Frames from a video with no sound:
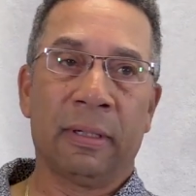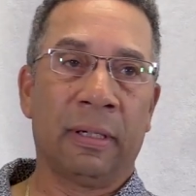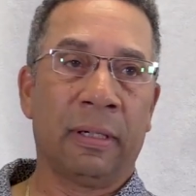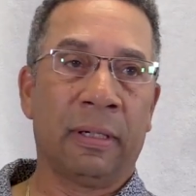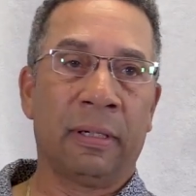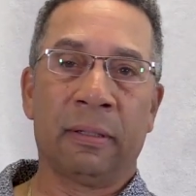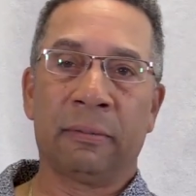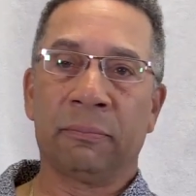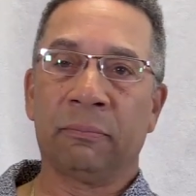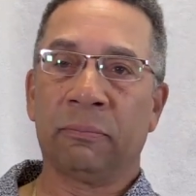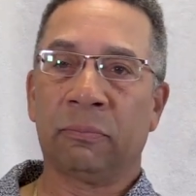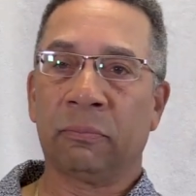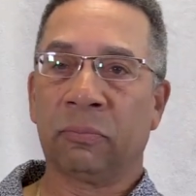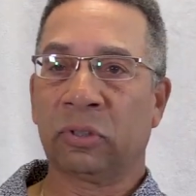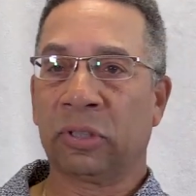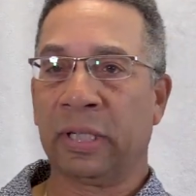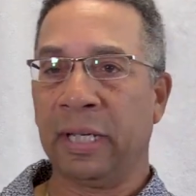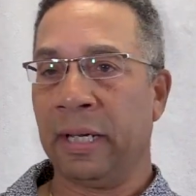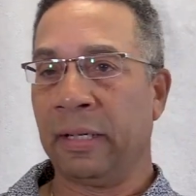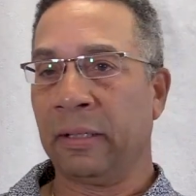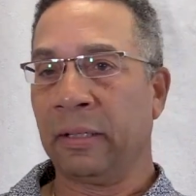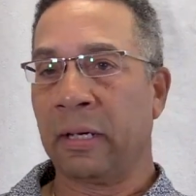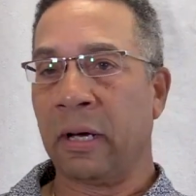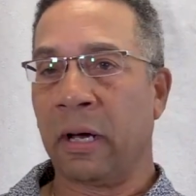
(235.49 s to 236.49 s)
uh,
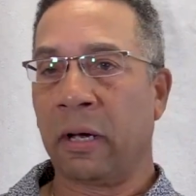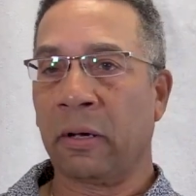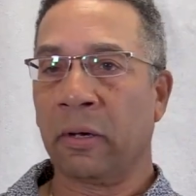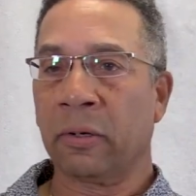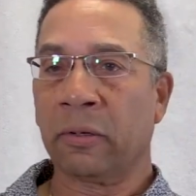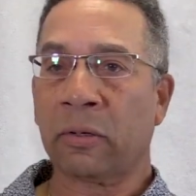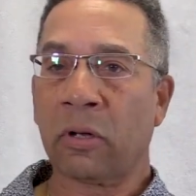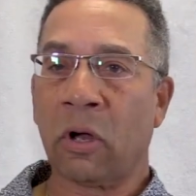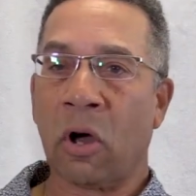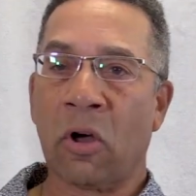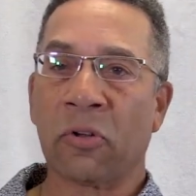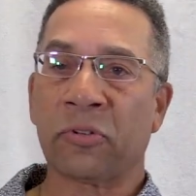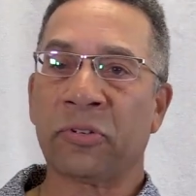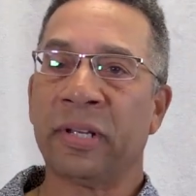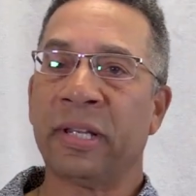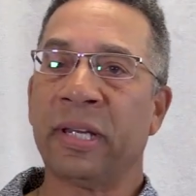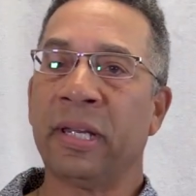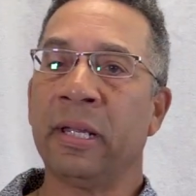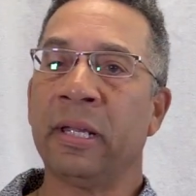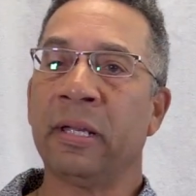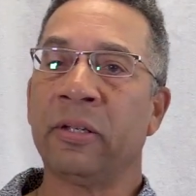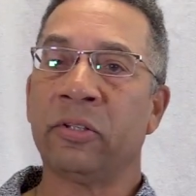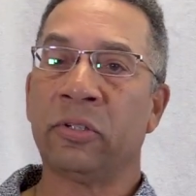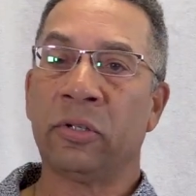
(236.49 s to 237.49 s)
skin color causing
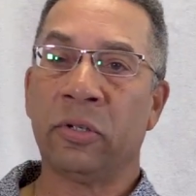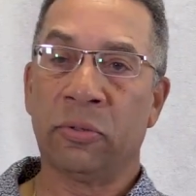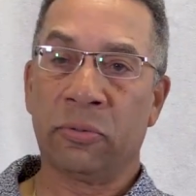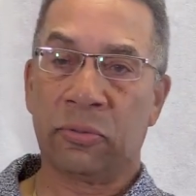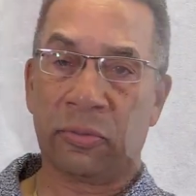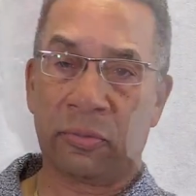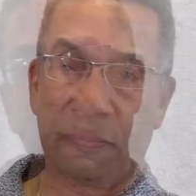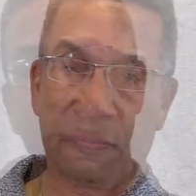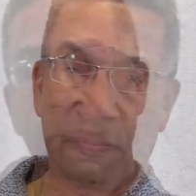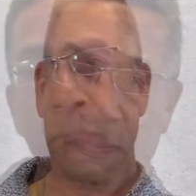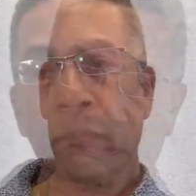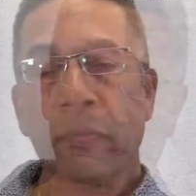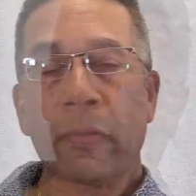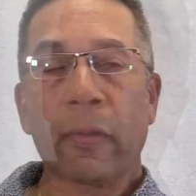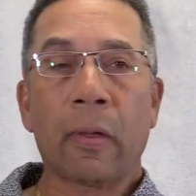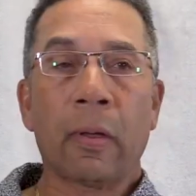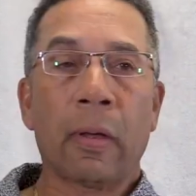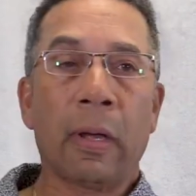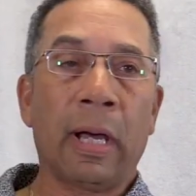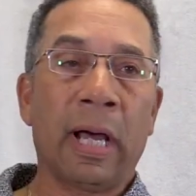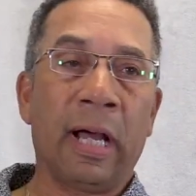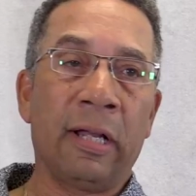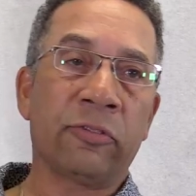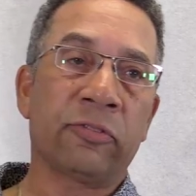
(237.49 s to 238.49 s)
any issues.
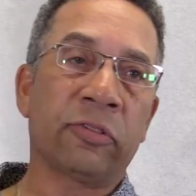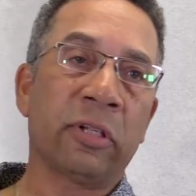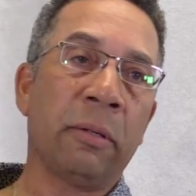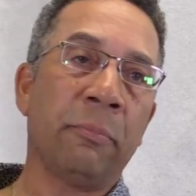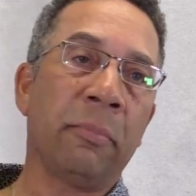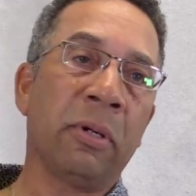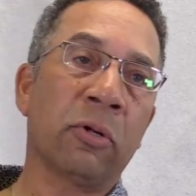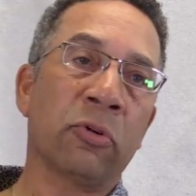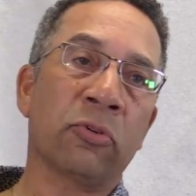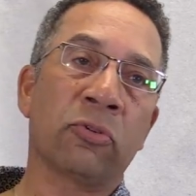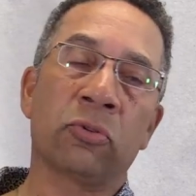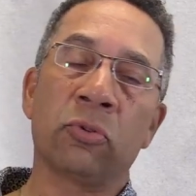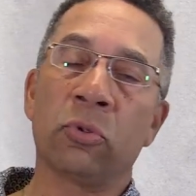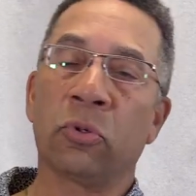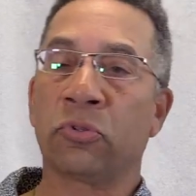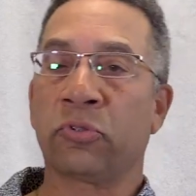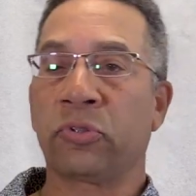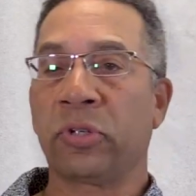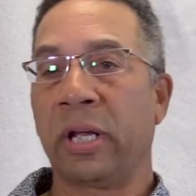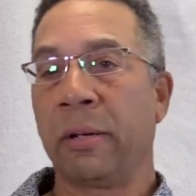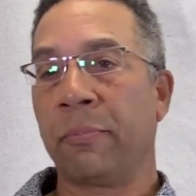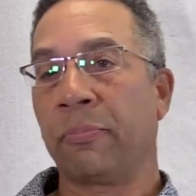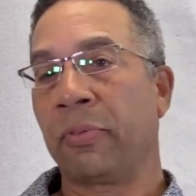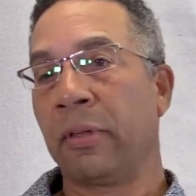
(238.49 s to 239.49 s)
I'd say middle school,
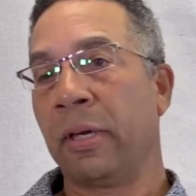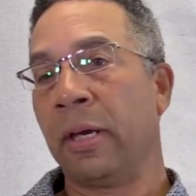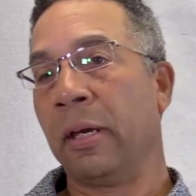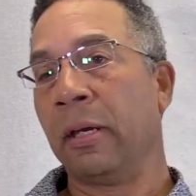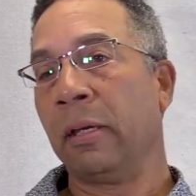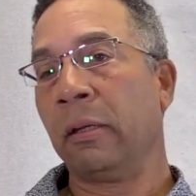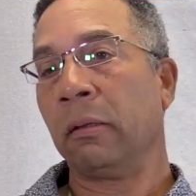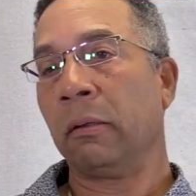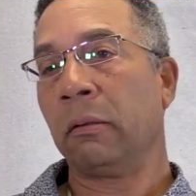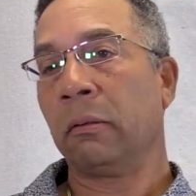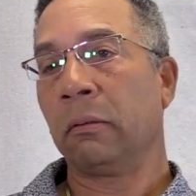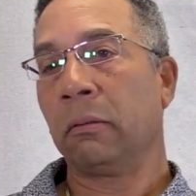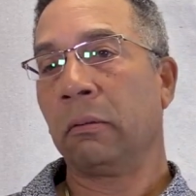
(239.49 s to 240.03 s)
same thing,